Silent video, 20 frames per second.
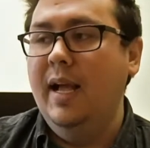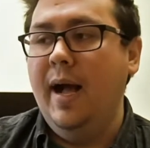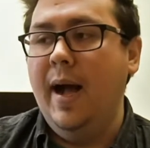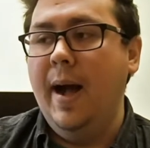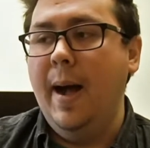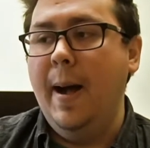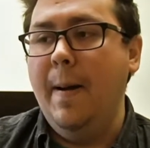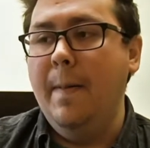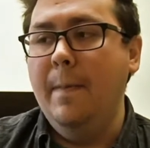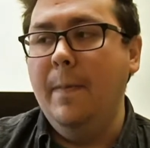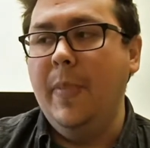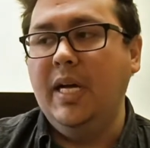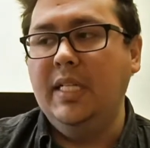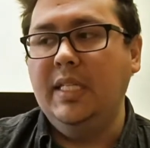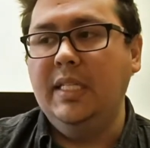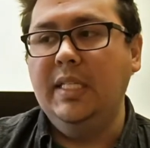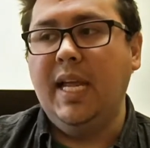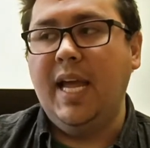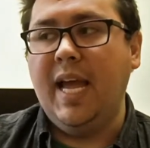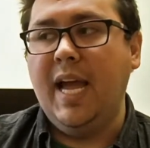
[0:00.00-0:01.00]
but I
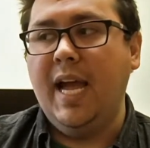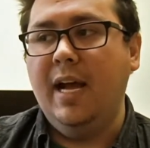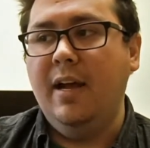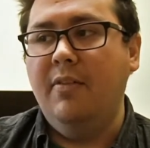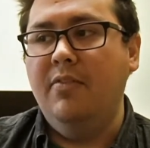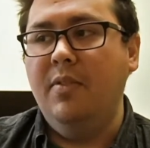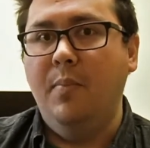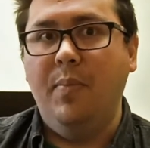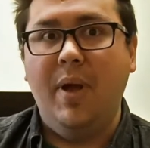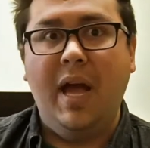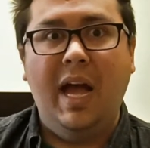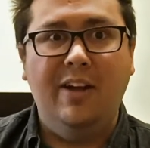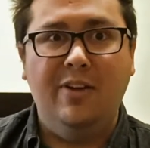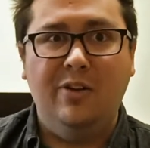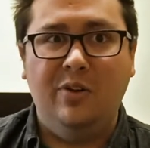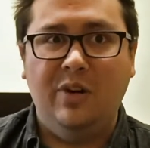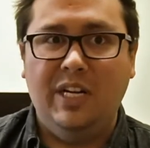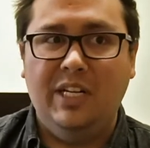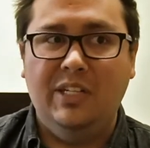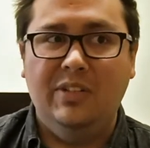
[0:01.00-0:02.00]
didn't have the
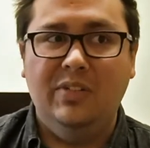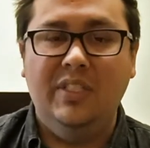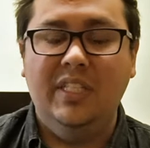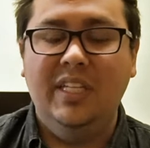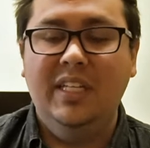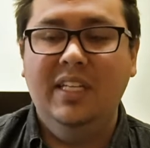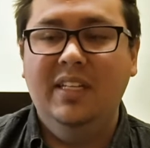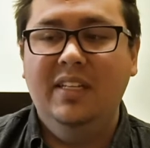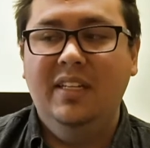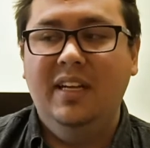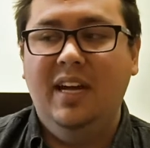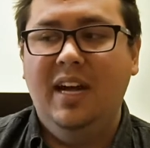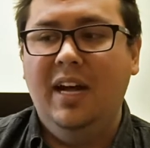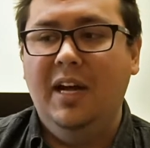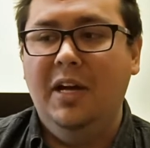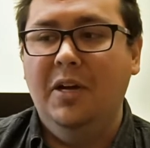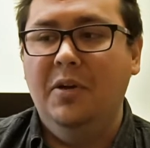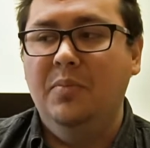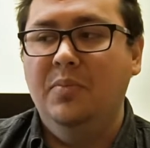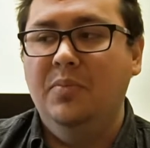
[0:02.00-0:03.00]
background
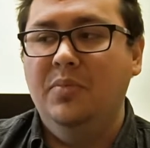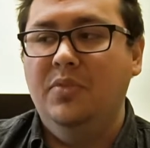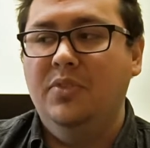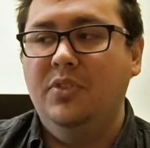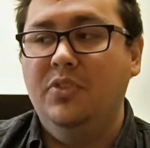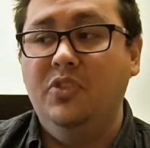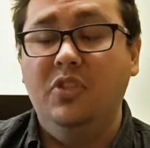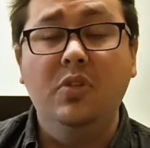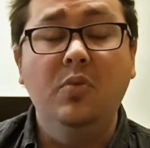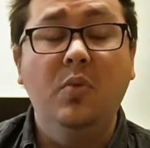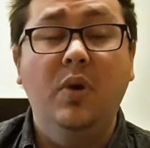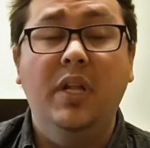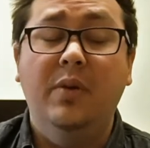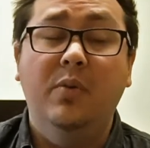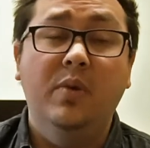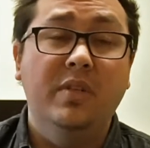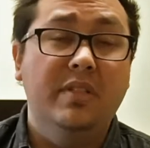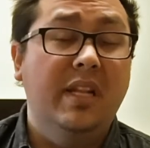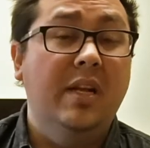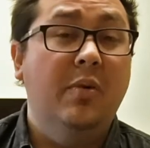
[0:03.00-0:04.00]
to do what it
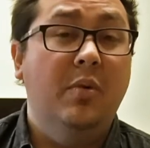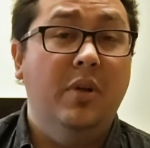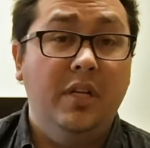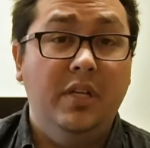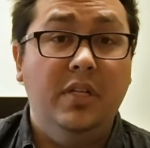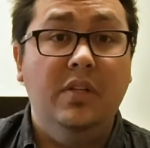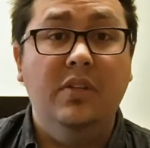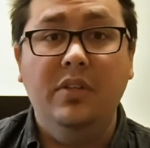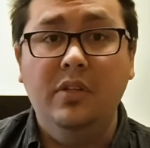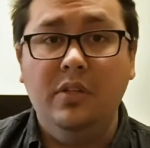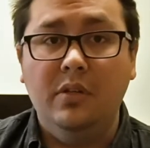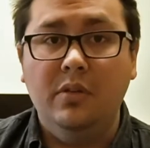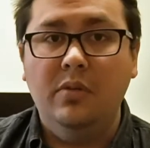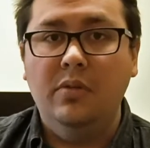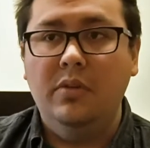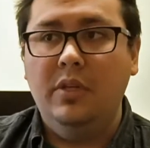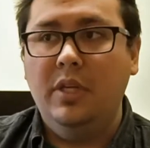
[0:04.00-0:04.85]
was that I wanted to do.